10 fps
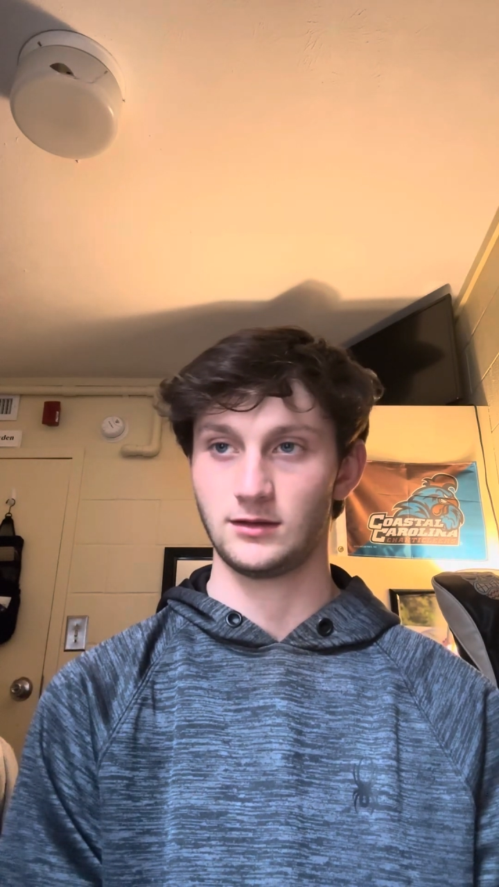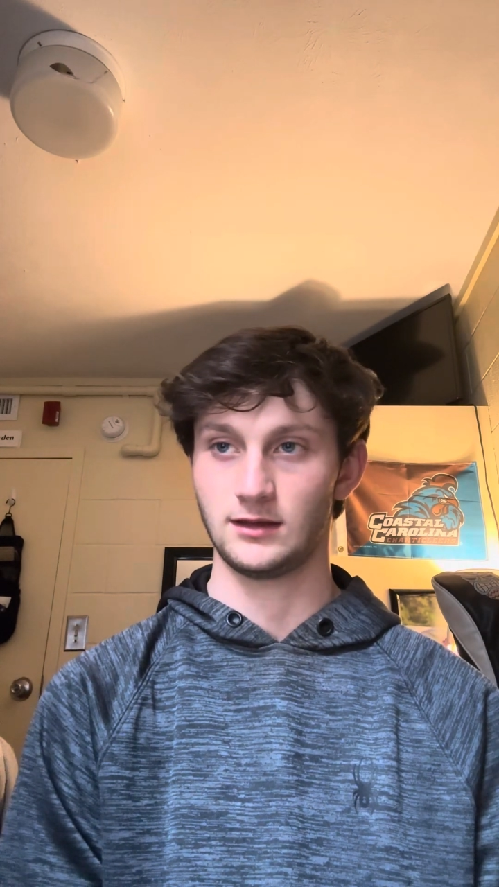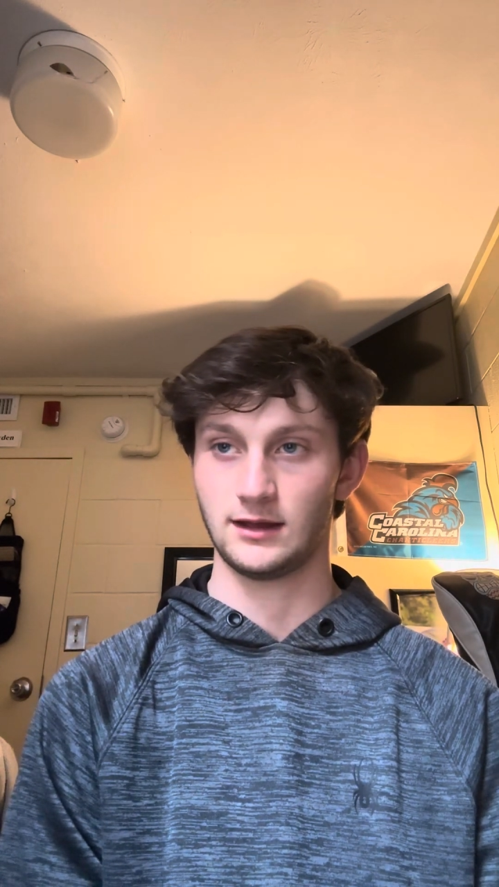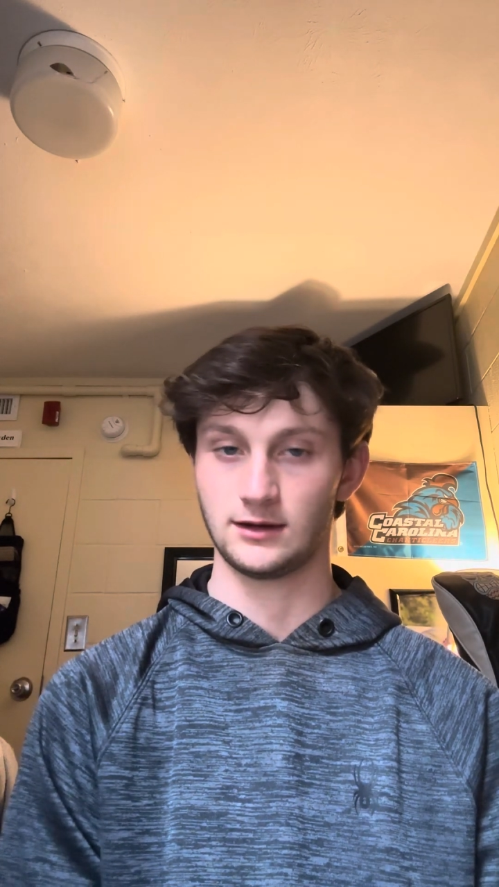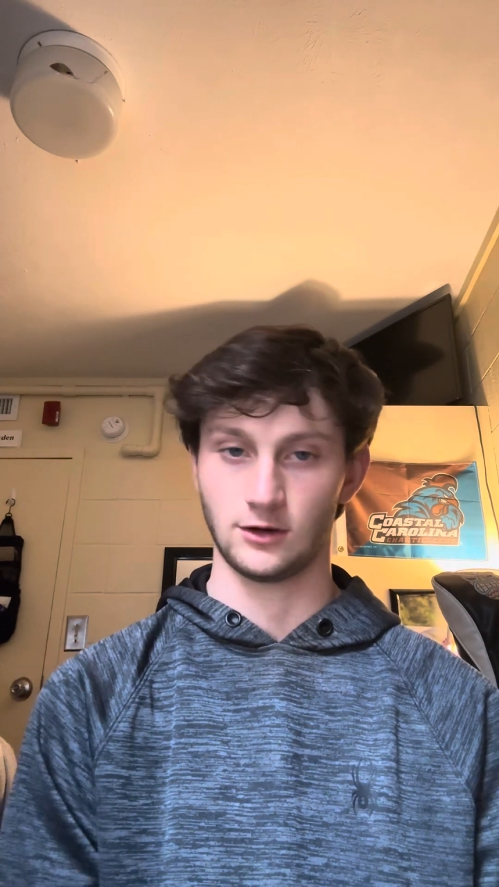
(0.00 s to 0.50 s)

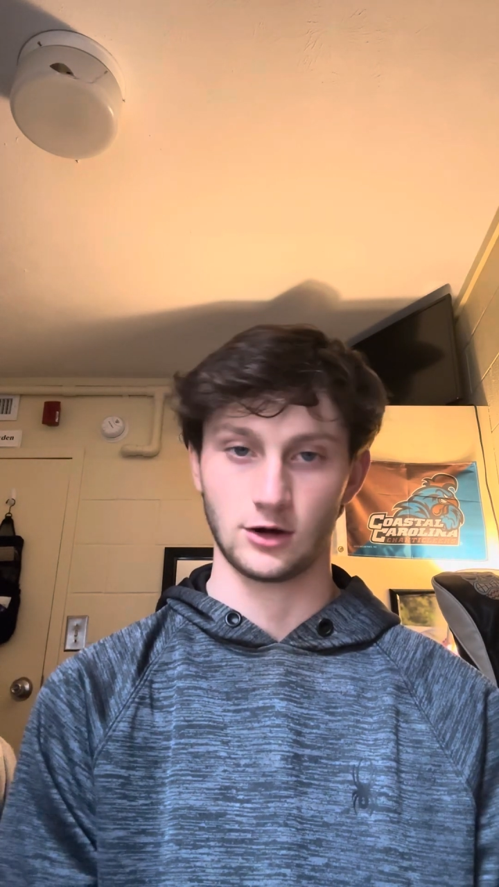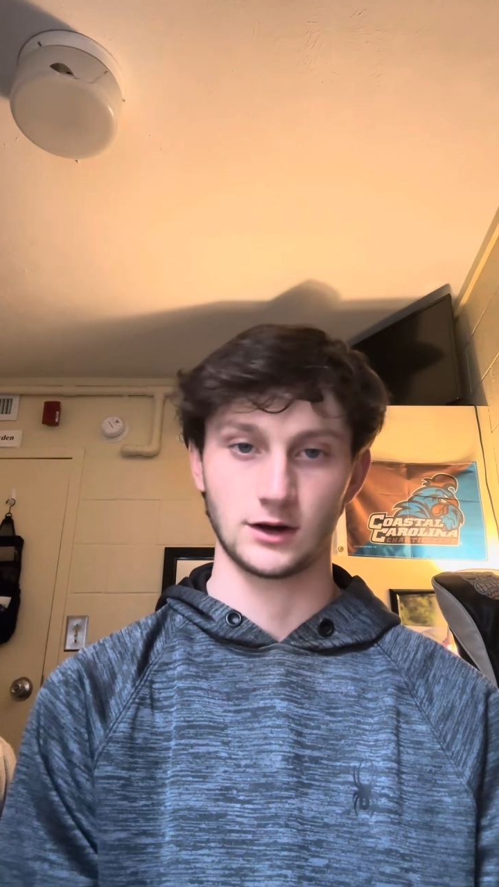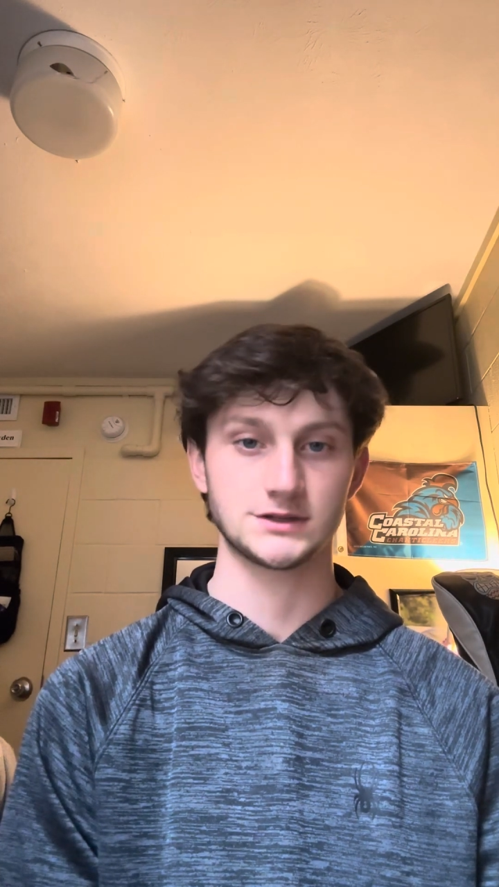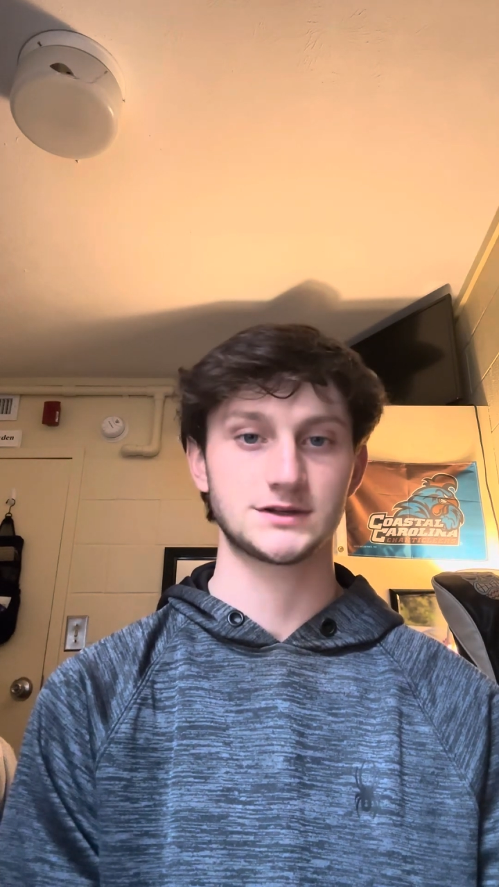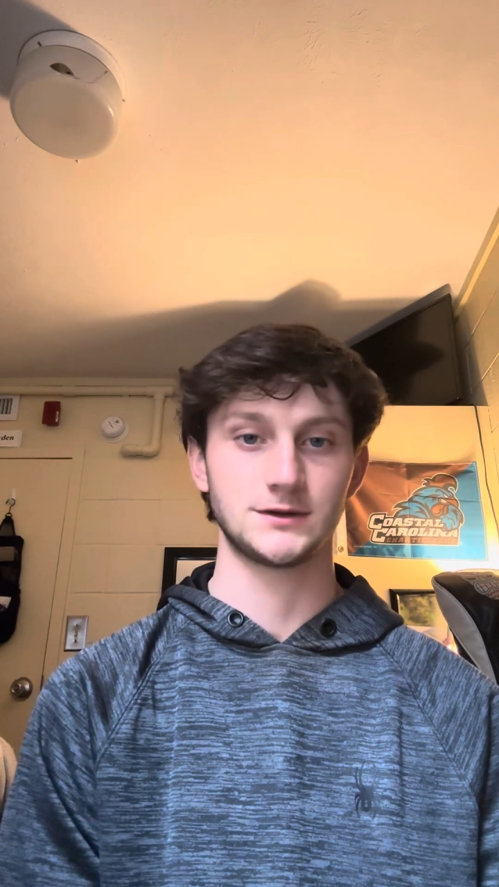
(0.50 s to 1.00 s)
it can hurt
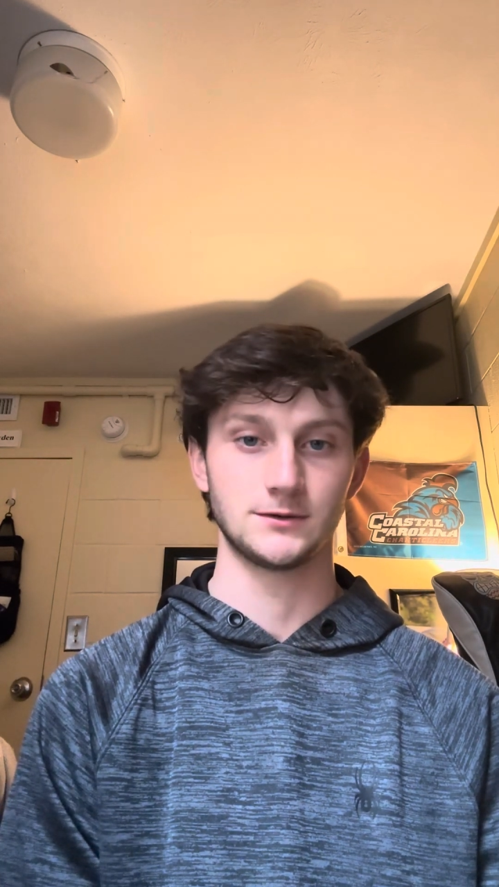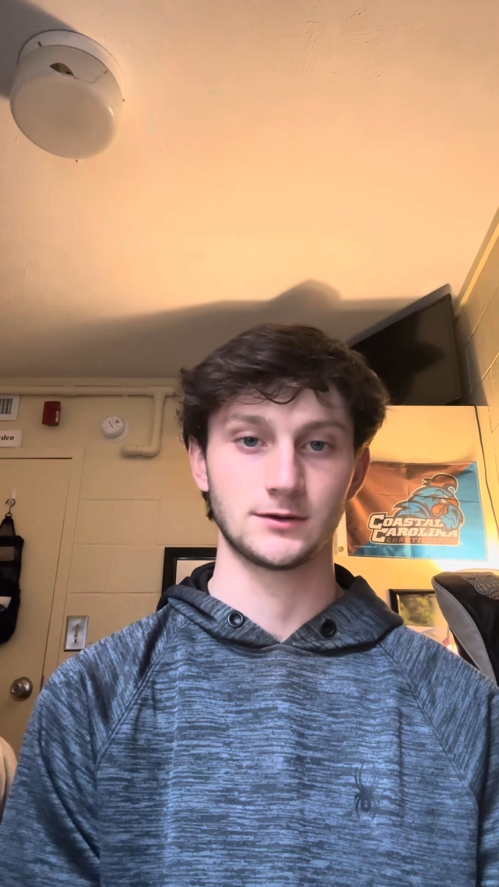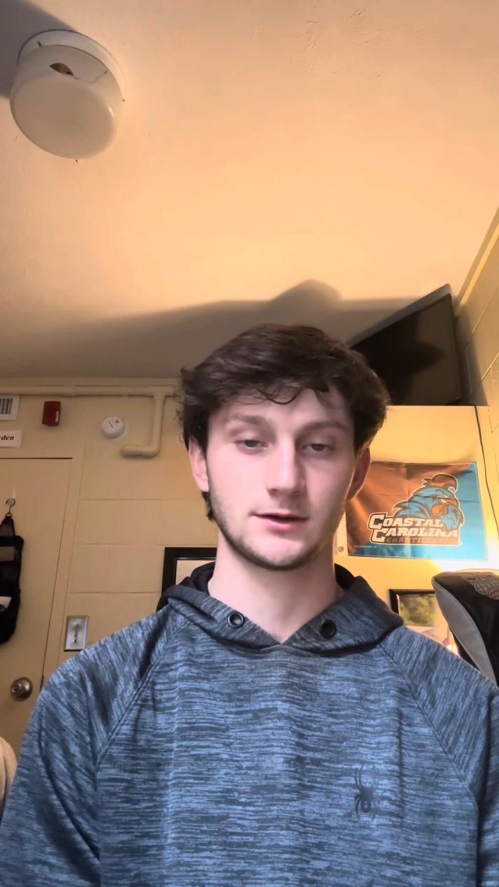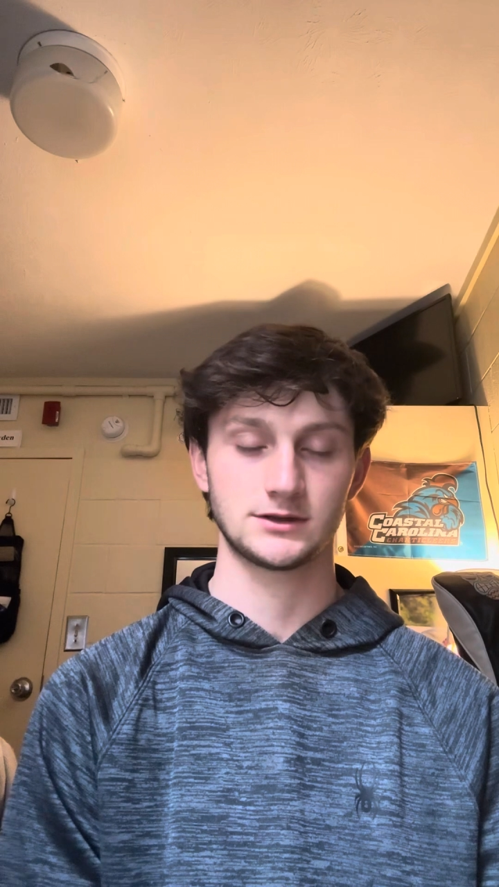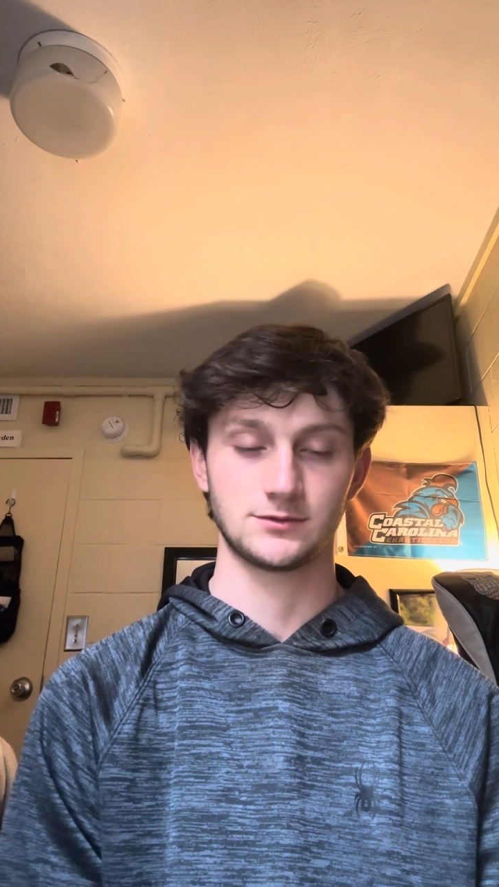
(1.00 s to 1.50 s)
us too because